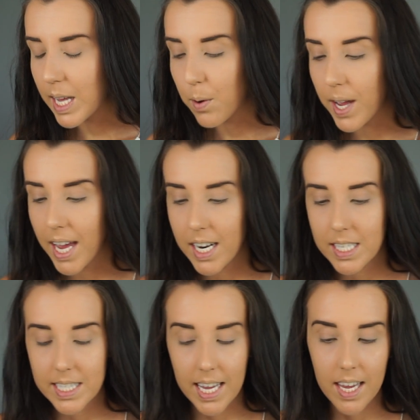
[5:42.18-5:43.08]
go ahead and
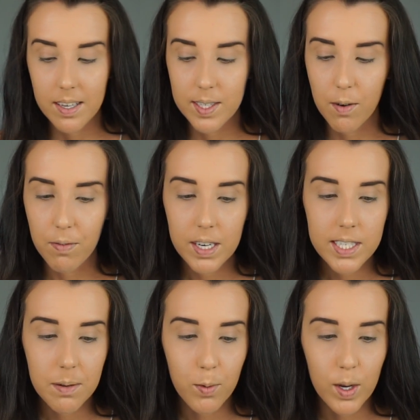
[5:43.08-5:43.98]
see. So first
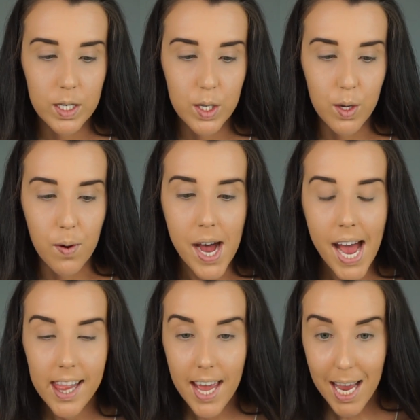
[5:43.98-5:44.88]
I'm going to
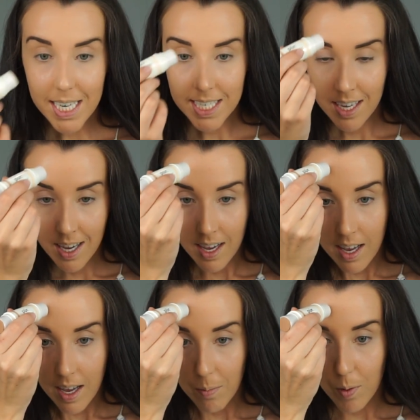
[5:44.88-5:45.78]
highlight.
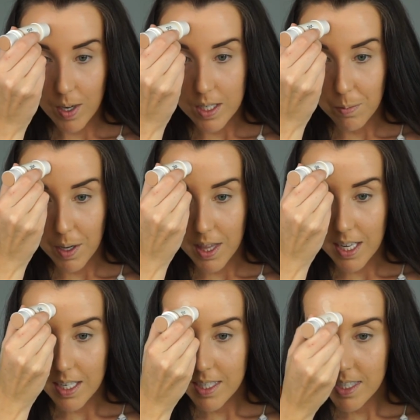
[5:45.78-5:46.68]
I'm going to put
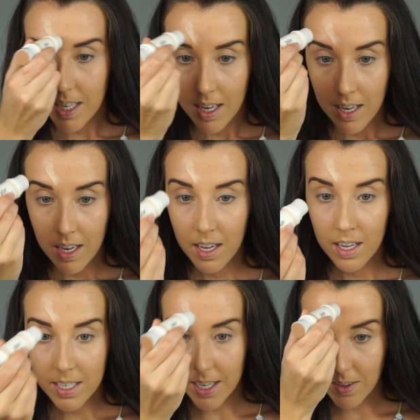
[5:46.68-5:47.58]
this
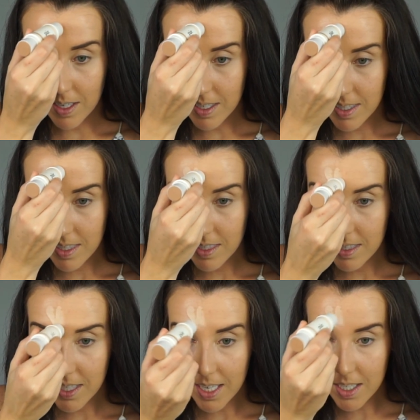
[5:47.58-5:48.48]
down the
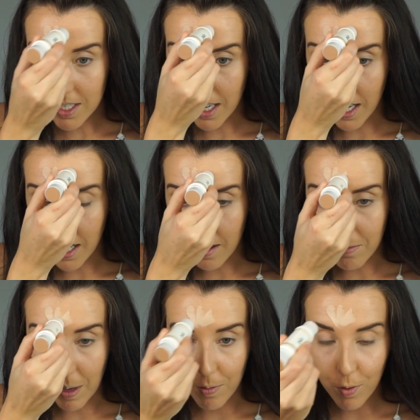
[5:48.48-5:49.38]
center of
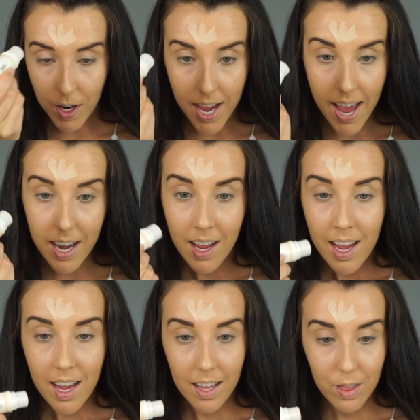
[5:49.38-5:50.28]
my forehead
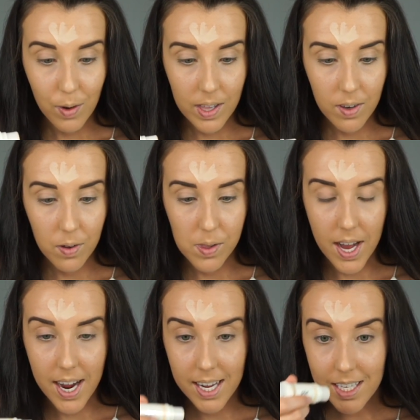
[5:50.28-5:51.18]
in 3 little
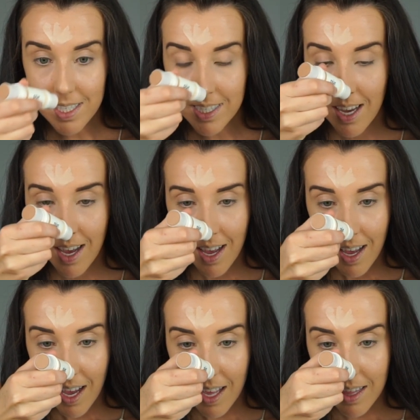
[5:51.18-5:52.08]
lines,
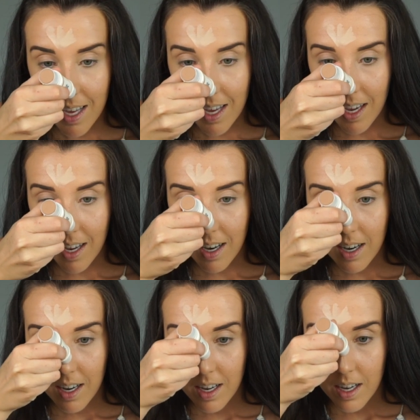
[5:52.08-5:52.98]
and then